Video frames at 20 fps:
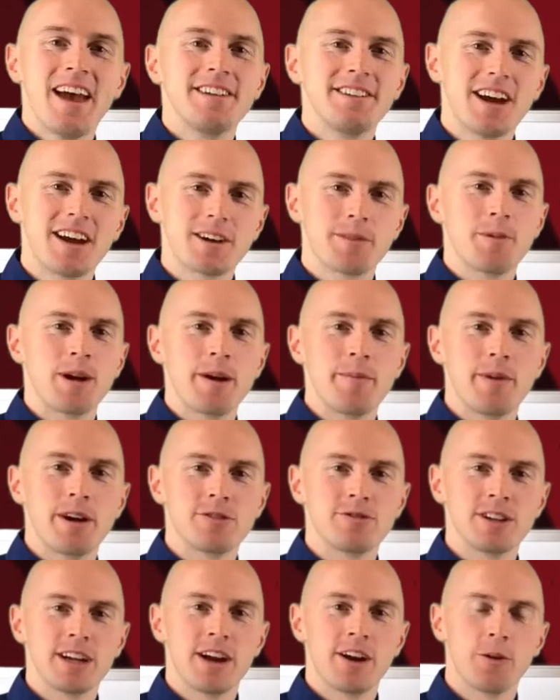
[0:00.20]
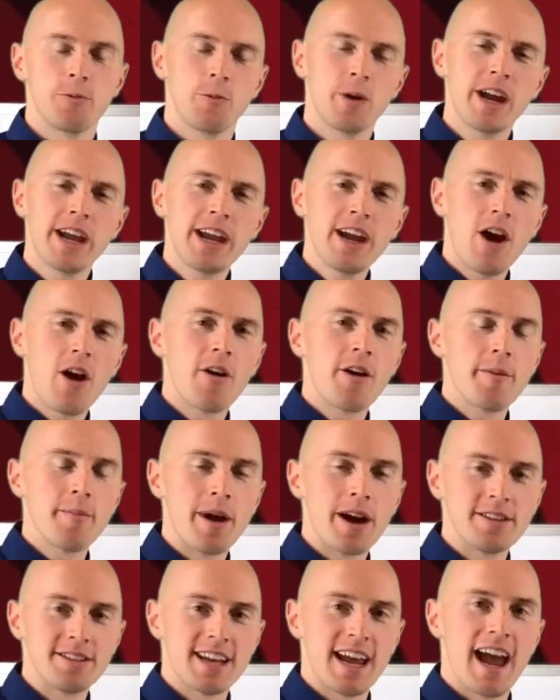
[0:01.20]
Dr. Brandon Buttry here, and we are
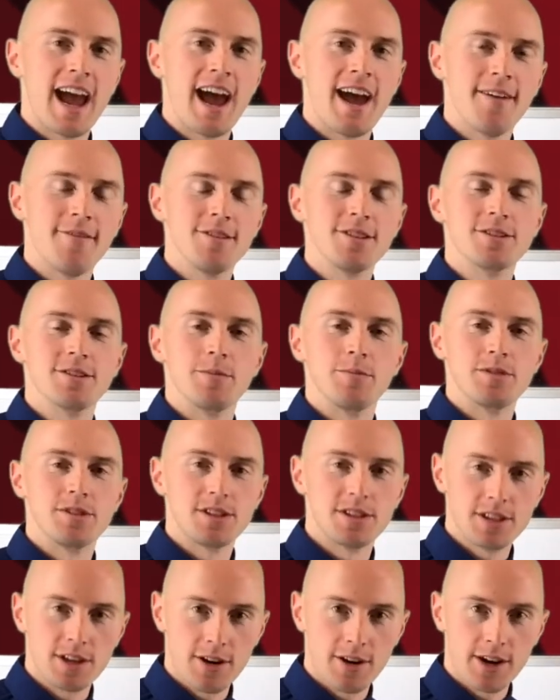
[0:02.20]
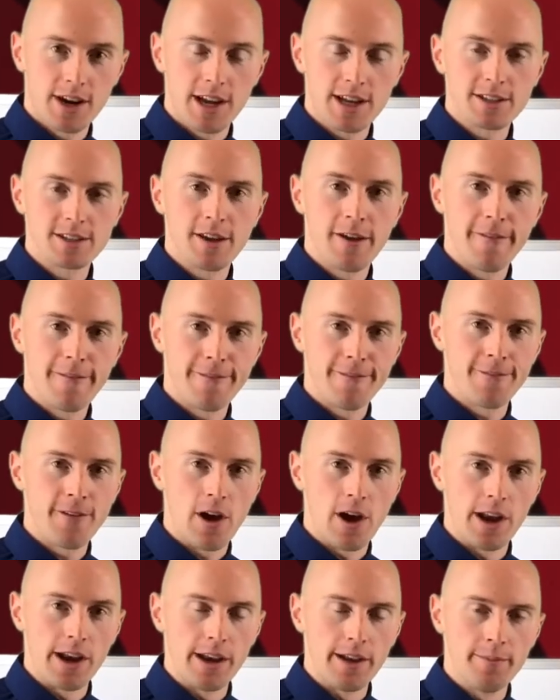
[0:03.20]
about to have some serious
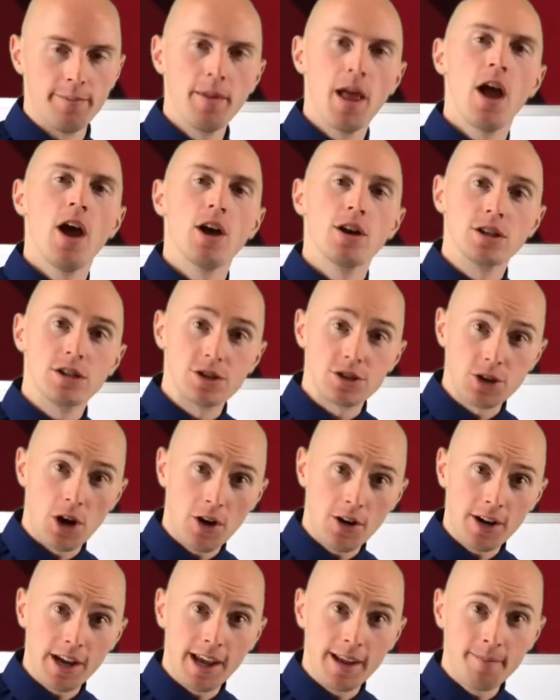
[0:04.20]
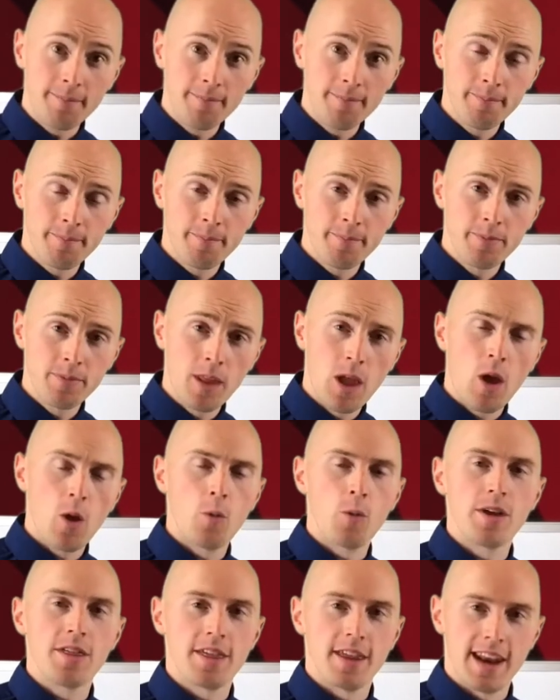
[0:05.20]
fun, starting
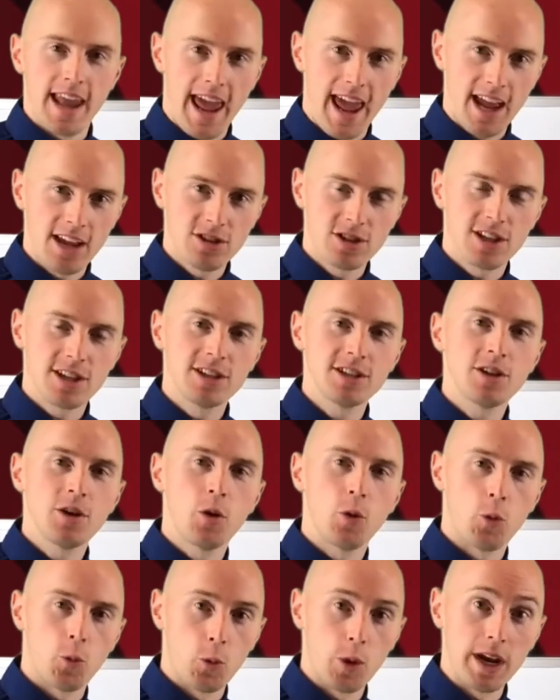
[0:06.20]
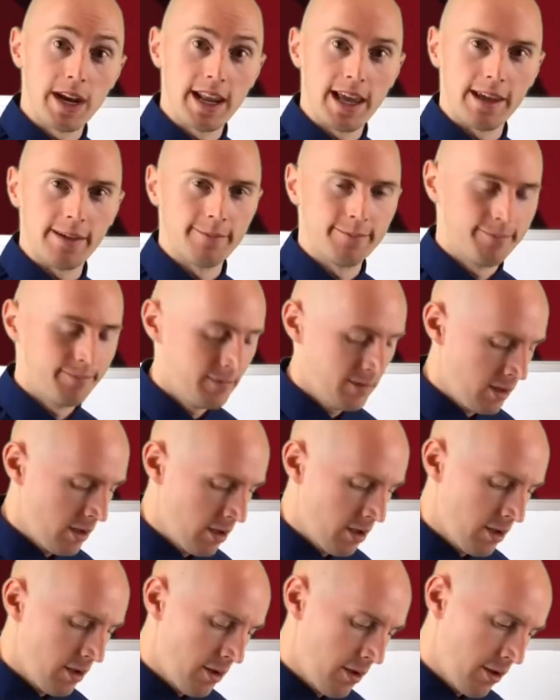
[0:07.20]
with an ancient reading
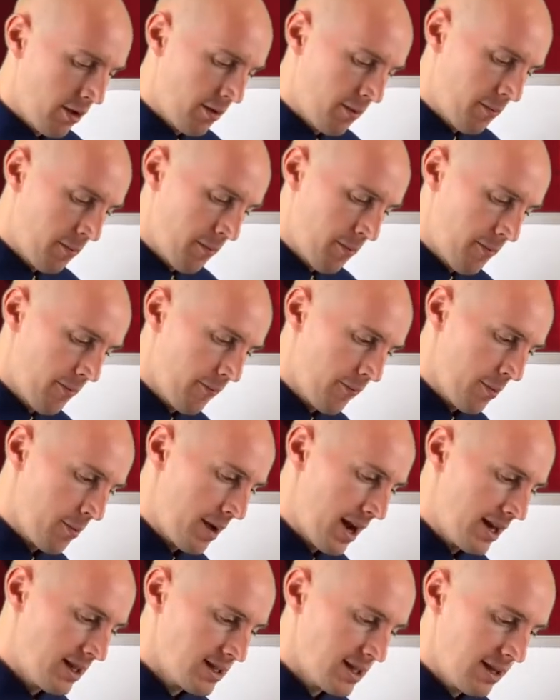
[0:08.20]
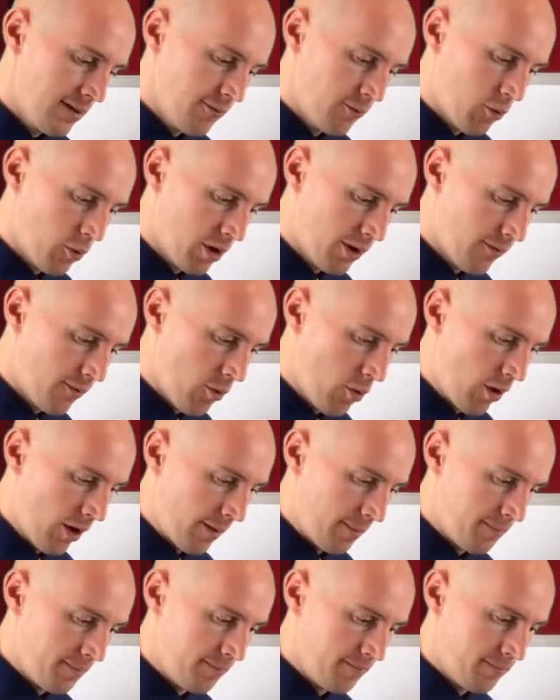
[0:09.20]
from 1944.